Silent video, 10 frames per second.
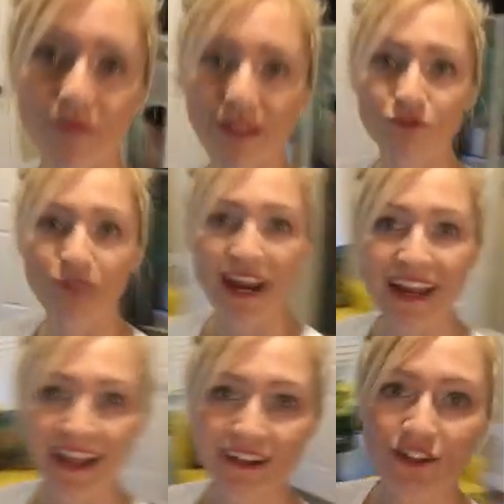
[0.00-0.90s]
from being
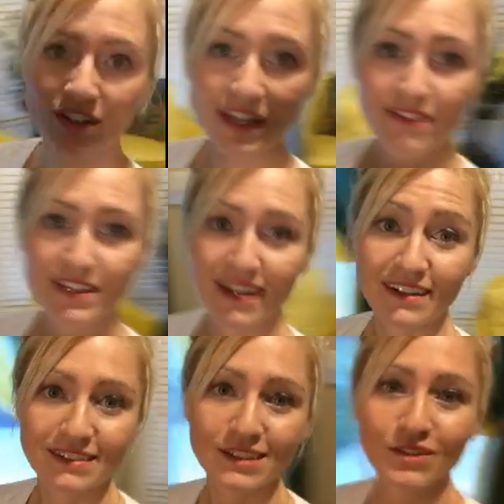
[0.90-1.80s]
right-handed or
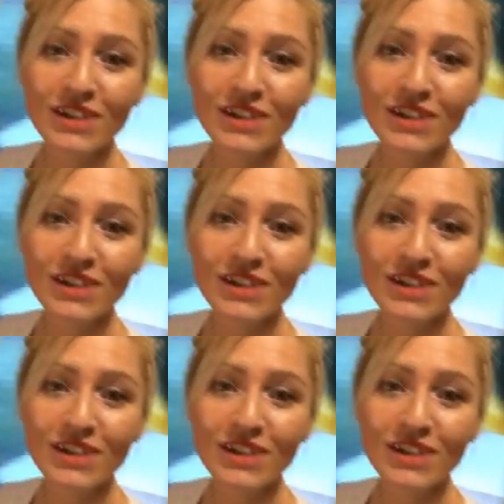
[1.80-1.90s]
left-handed,